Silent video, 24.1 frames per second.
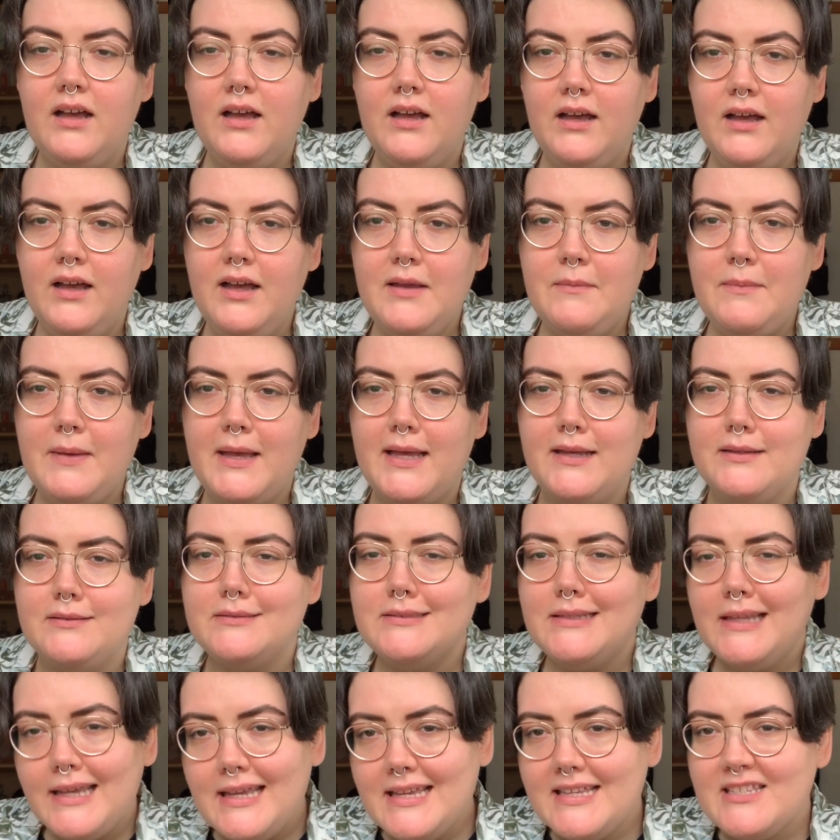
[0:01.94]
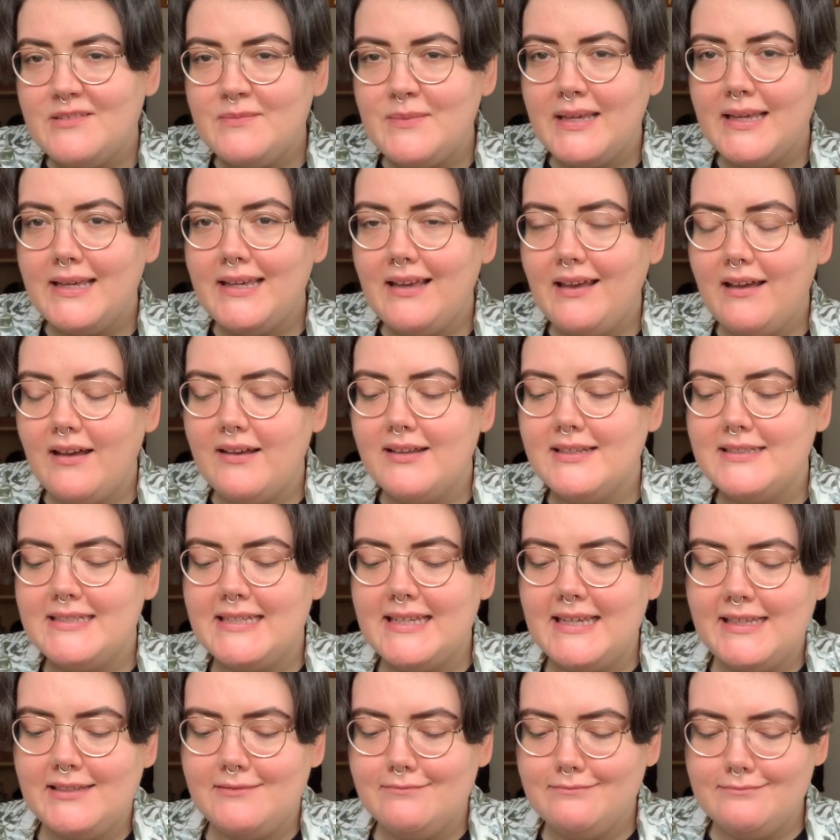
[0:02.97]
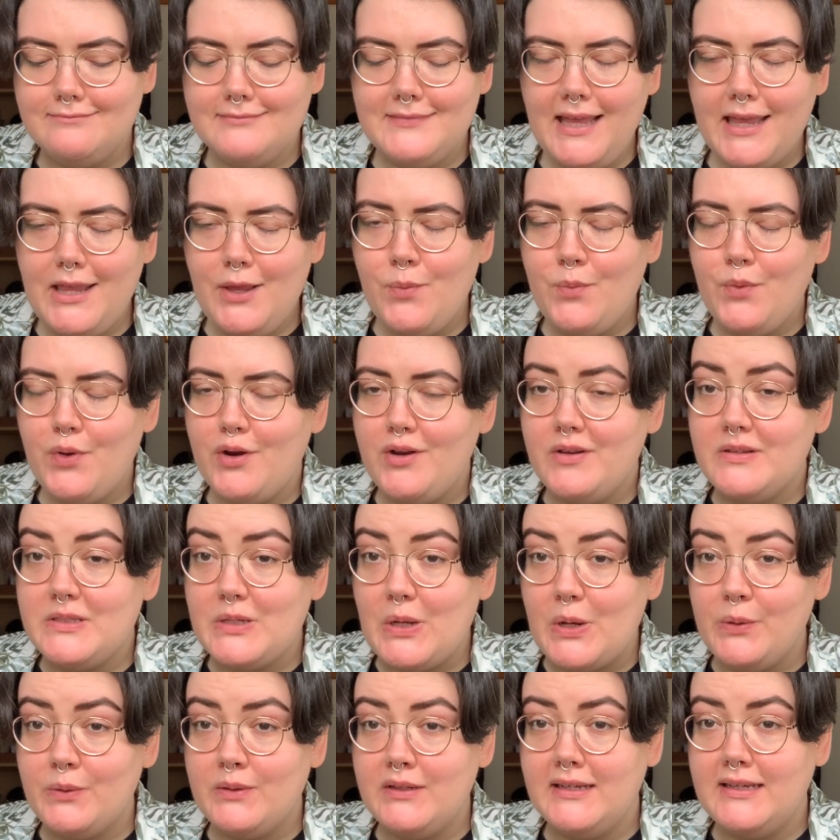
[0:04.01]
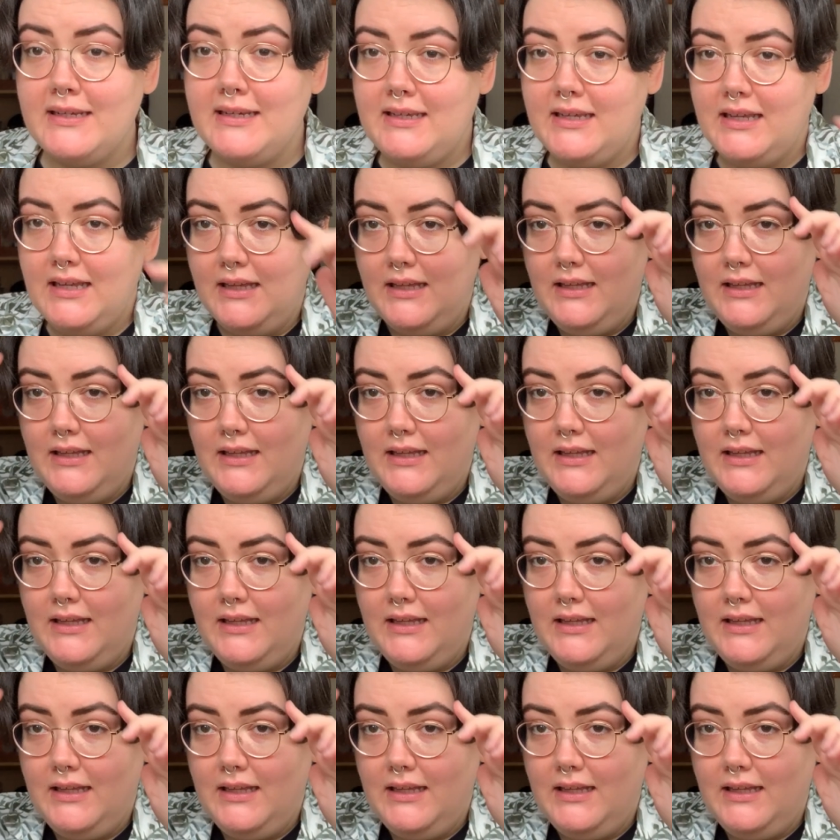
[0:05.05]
Hi pals, it is me, Artie, Ben Rounds only.